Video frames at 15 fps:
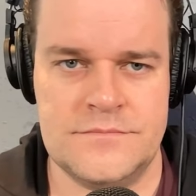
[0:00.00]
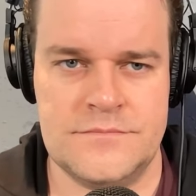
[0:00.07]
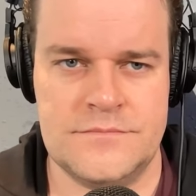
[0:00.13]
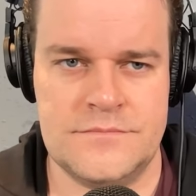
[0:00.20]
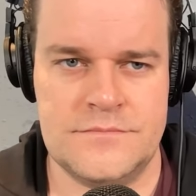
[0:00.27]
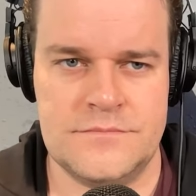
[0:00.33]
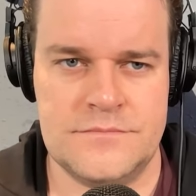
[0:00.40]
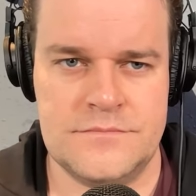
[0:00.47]

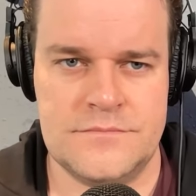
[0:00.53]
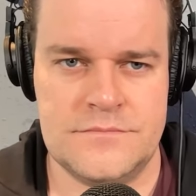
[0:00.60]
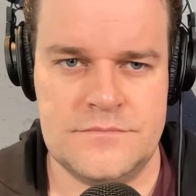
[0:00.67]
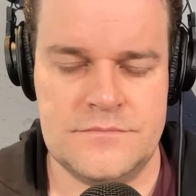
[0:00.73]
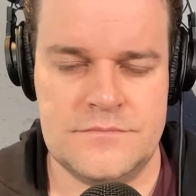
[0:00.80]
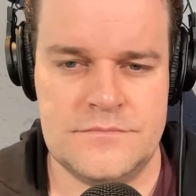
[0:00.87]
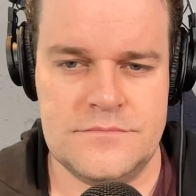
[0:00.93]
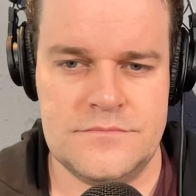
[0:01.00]

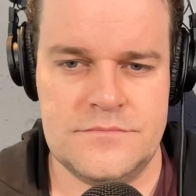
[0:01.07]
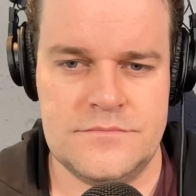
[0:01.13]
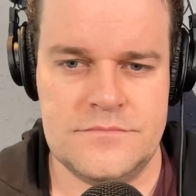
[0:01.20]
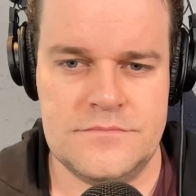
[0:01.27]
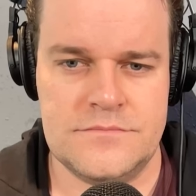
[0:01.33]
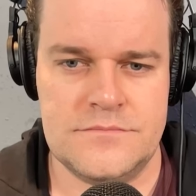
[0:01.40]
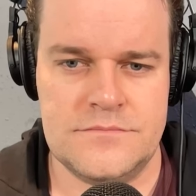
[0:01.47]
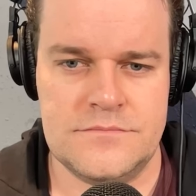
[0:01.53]

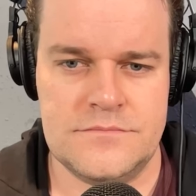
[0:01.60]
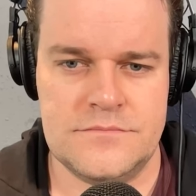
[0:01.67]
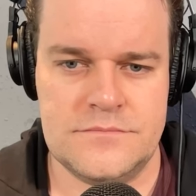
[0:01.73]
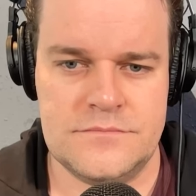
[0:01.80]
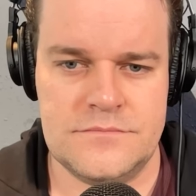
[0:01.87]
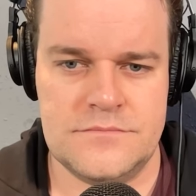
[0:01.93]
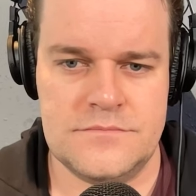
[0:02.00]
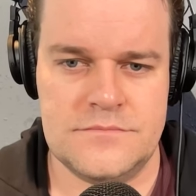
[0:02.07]

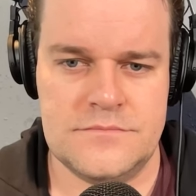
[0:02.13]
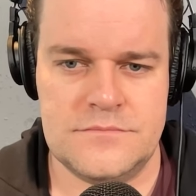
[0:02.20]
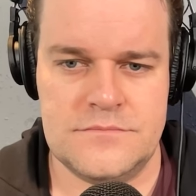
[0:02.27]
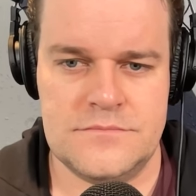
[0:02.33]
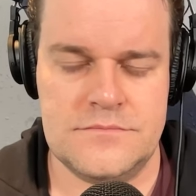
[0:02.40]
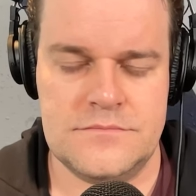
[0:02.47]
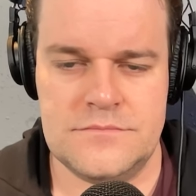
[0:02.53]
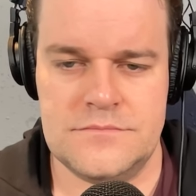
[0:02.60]

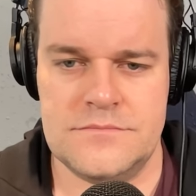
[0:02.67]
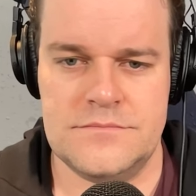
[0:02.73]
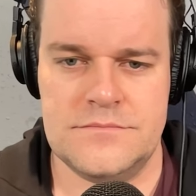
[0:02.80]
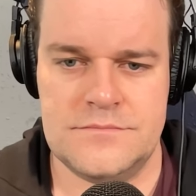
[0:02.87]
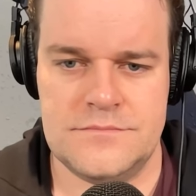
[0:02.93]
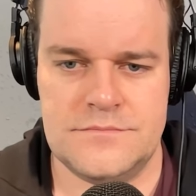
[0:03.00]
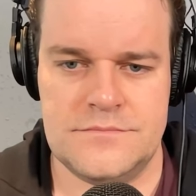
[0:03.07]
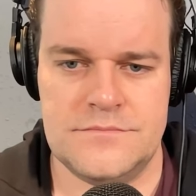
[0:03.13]

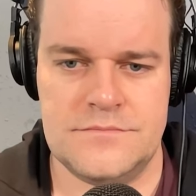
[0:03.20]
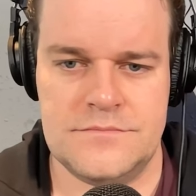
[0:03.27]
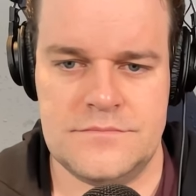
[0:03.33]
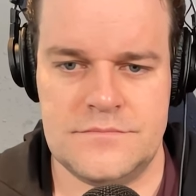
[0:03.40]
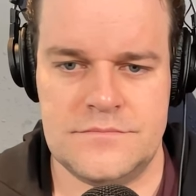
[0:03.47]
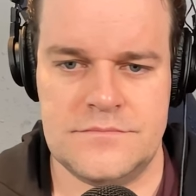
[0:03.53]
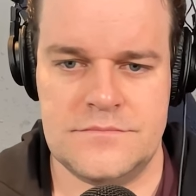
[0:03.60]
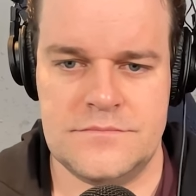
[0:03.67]

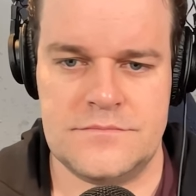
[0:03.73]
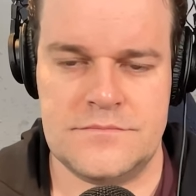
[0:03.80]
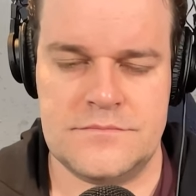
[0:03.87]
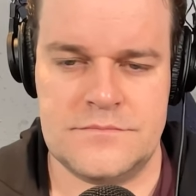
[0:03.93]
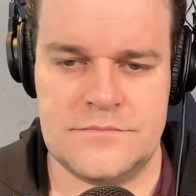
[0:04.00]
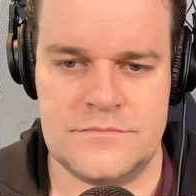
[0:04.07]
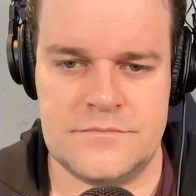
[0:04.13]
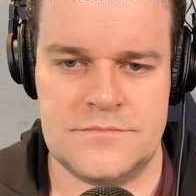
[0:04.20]

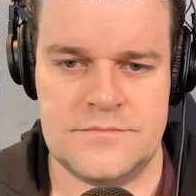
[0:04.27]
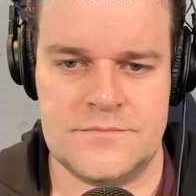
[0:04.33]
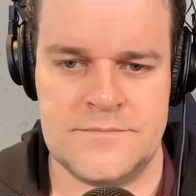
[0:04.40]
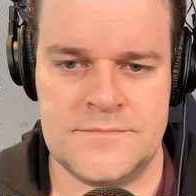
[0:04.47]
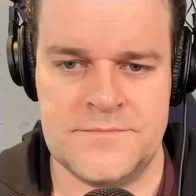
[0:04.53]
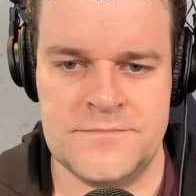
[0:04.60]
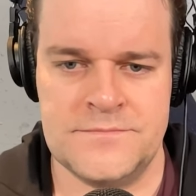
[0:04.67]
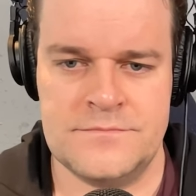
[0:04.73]

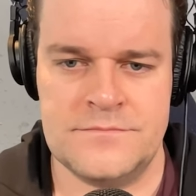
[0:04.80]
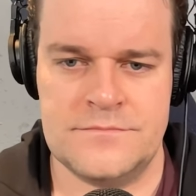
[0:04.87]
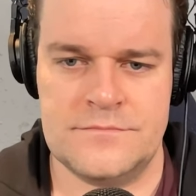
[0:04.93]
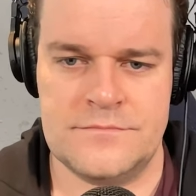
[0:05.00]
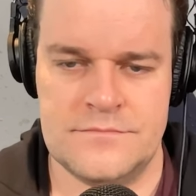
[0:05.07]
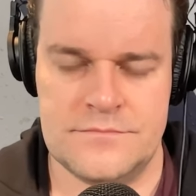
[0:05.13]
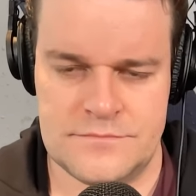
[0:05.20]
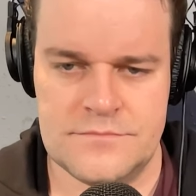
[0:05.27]

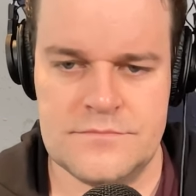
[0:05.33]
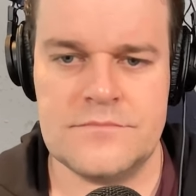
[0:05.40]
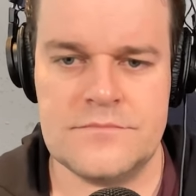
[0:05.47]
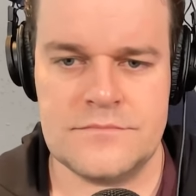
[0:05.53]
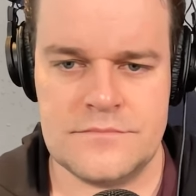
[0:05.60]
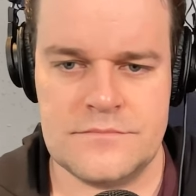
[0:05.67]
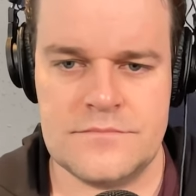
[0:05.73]
This person isn't speaking.